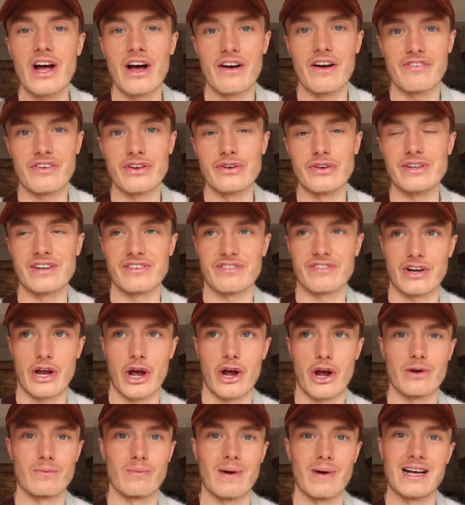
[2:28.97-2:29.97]
a few different
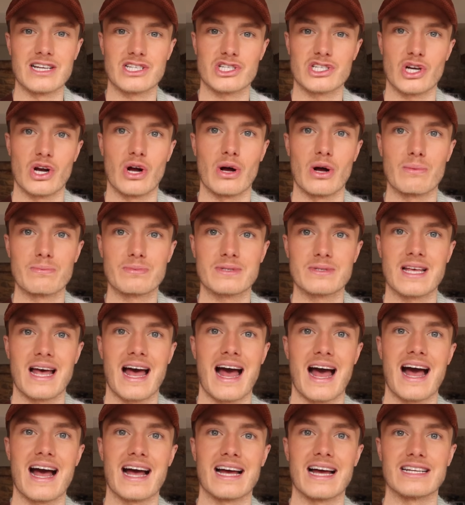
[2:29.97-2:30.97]
homeware shops
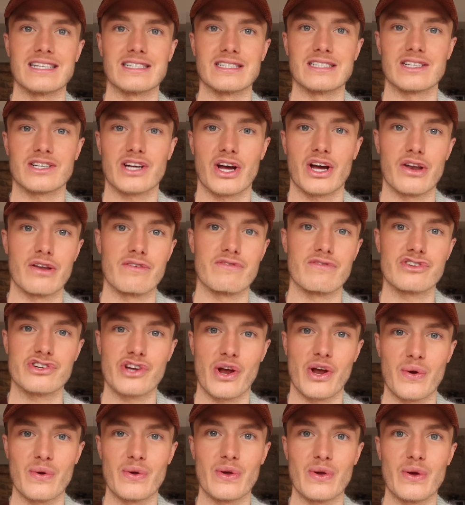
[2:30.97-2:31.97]
and kind of
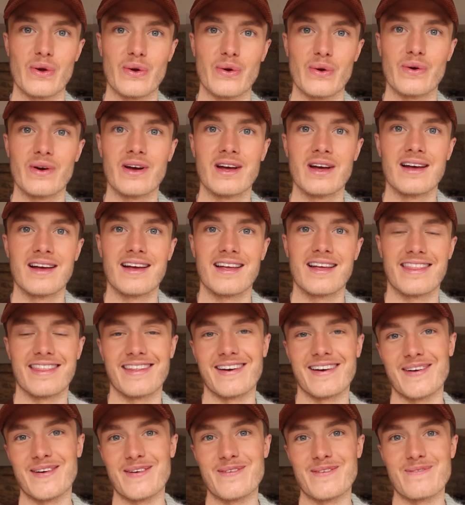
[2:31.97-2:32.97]
show you
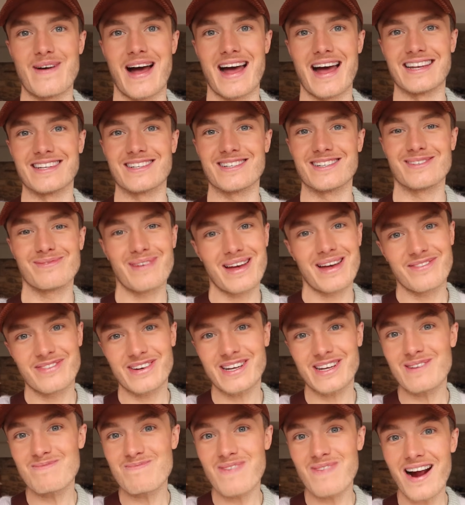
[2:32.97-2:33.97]
them and do a bit of
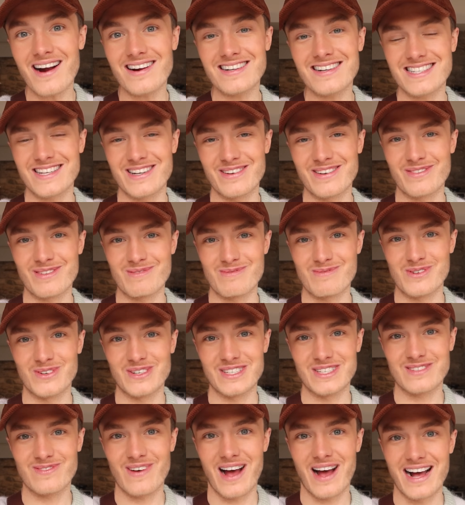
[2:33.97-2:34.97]
a comparison of them
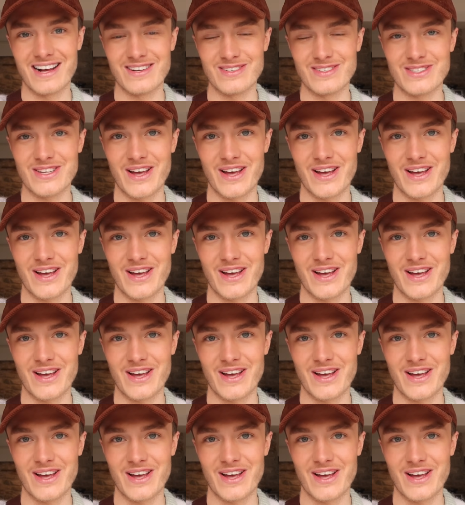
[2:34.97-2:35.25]
all as well.